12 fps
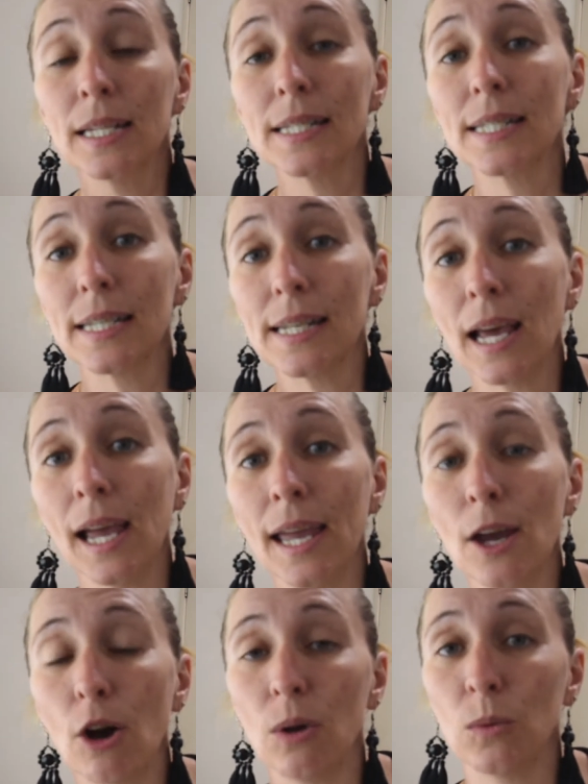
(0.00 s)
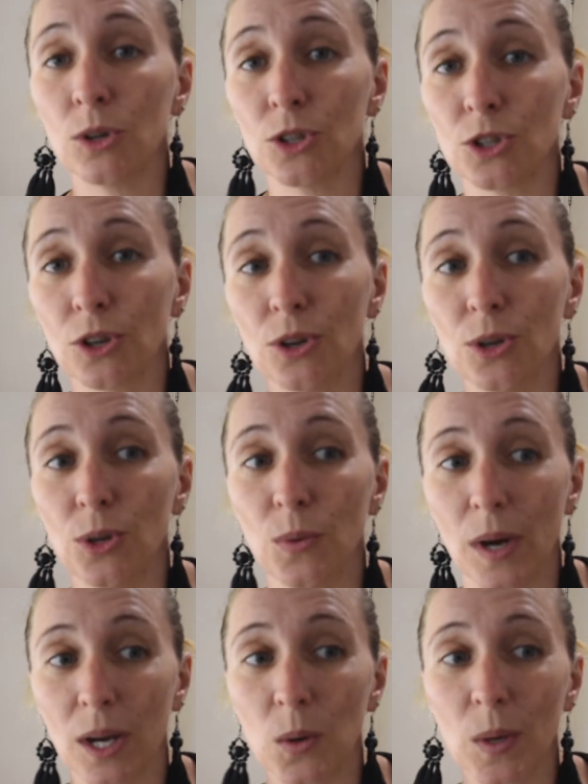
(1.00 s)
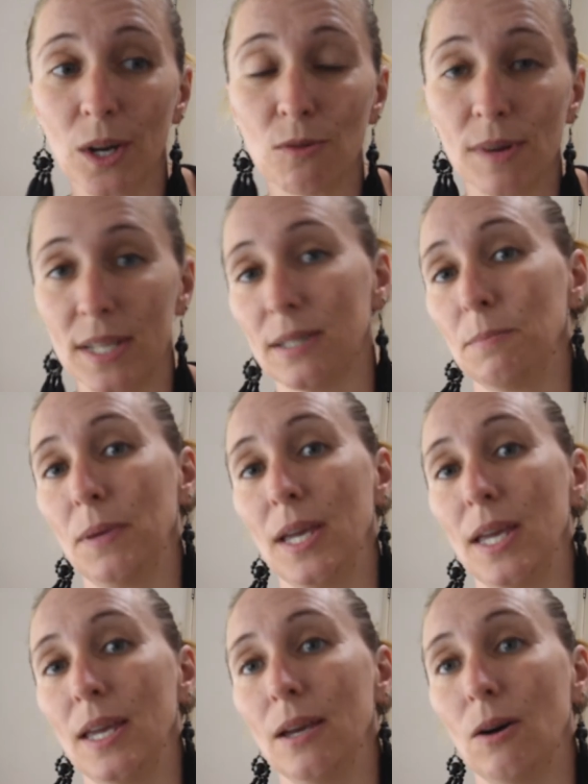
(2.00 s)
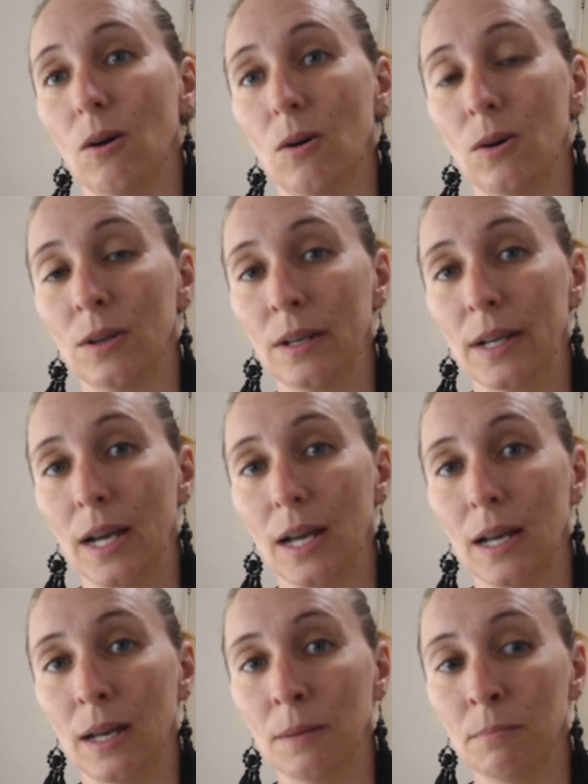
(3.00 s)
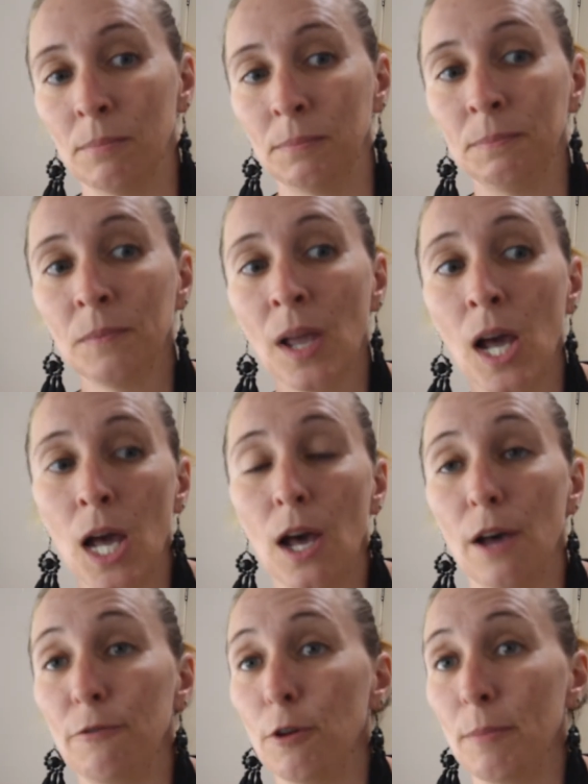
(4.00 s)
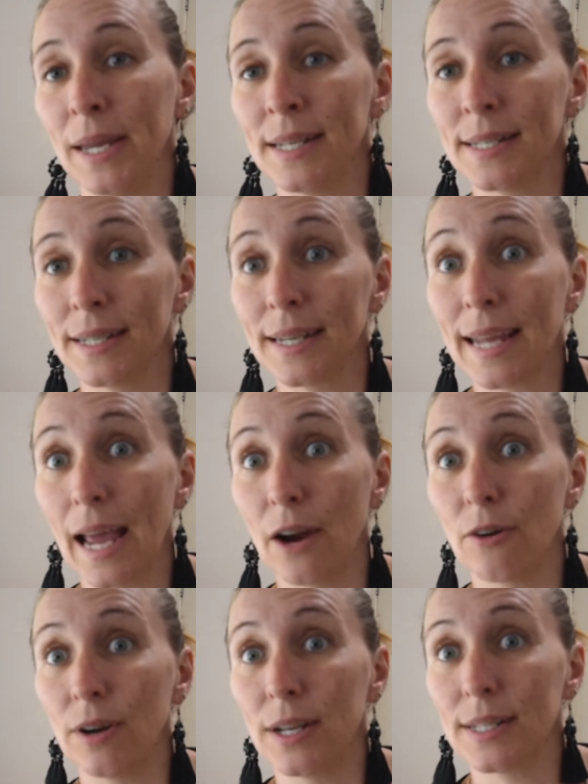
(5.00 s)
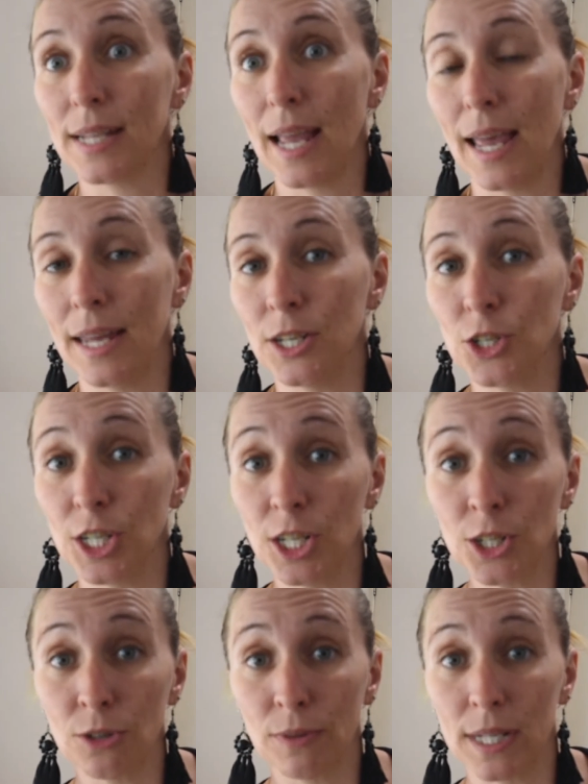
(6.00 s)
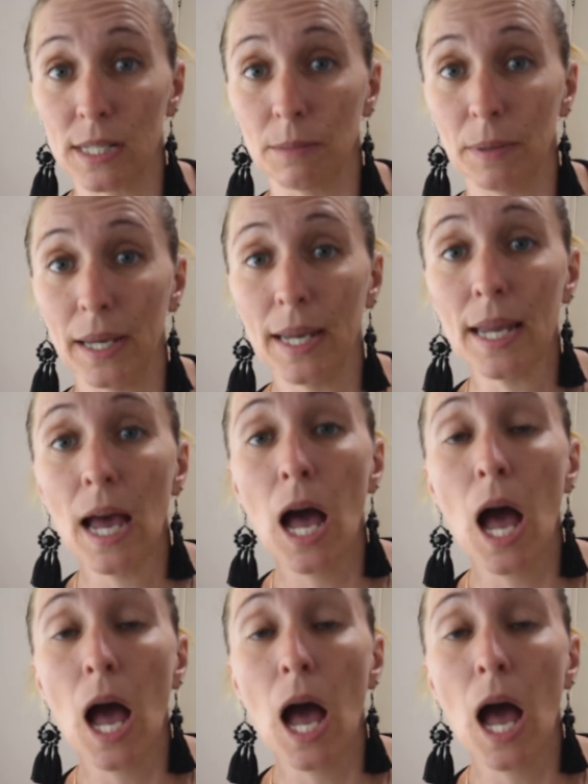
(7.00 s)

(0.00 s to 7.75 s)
Today I want to show you a quick recipe on a fermented carrot and ginger recipe,